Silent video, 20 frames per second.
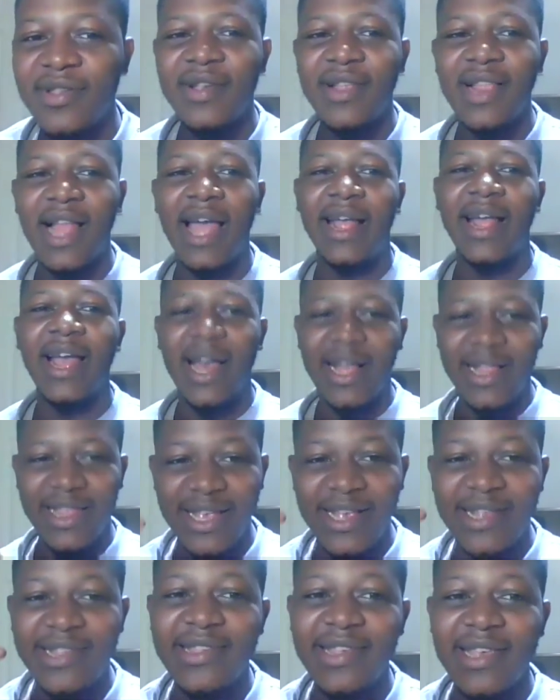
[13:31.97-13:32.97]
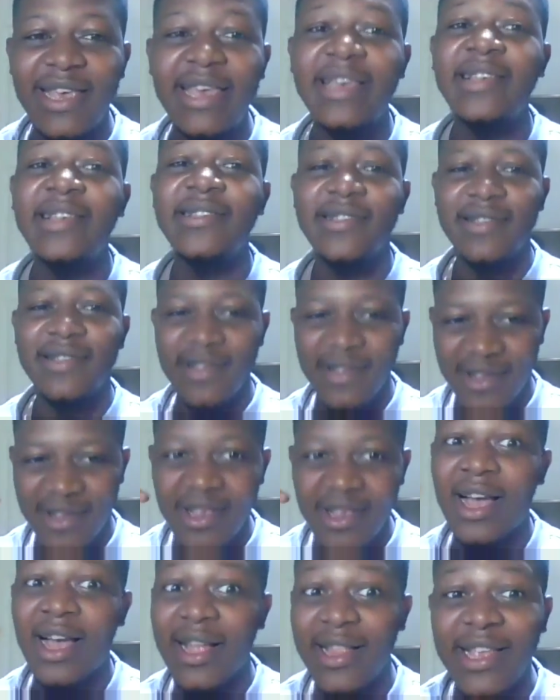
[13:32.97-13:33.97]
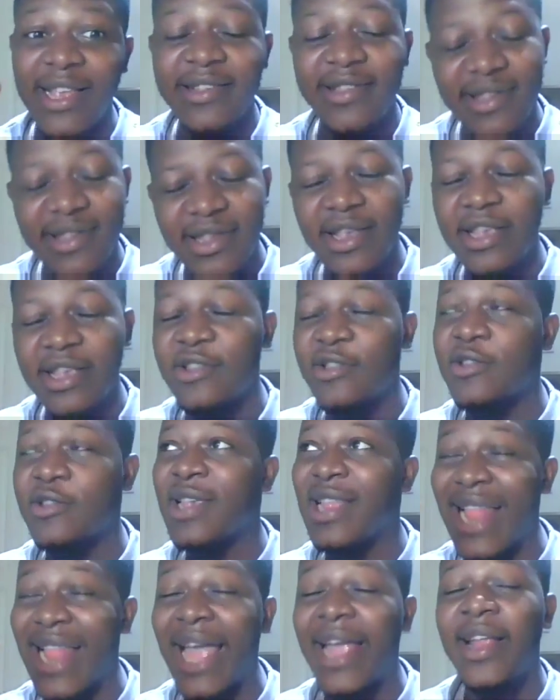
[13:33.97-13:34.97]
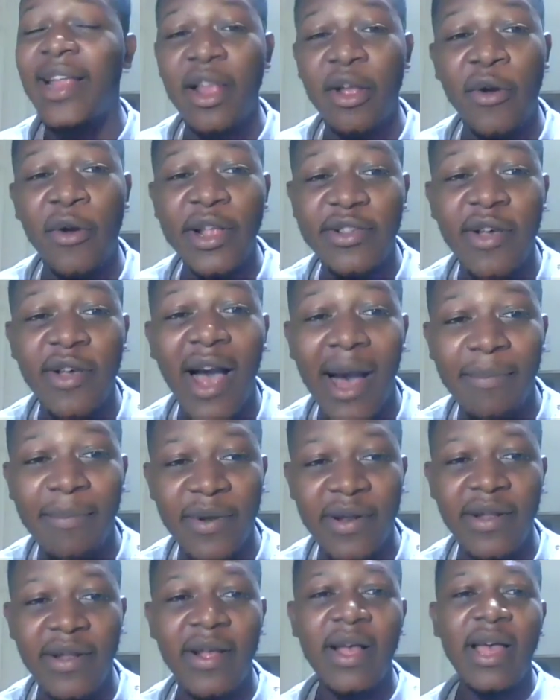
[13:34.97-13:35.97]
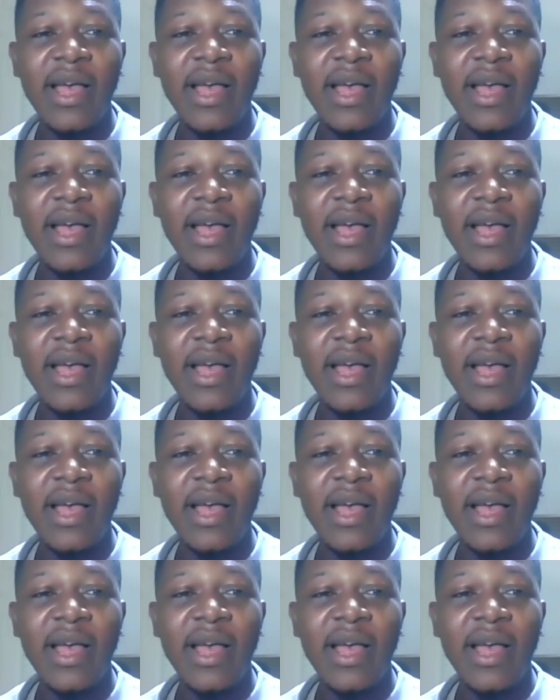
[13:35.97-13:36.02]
Like this is likely going to happen,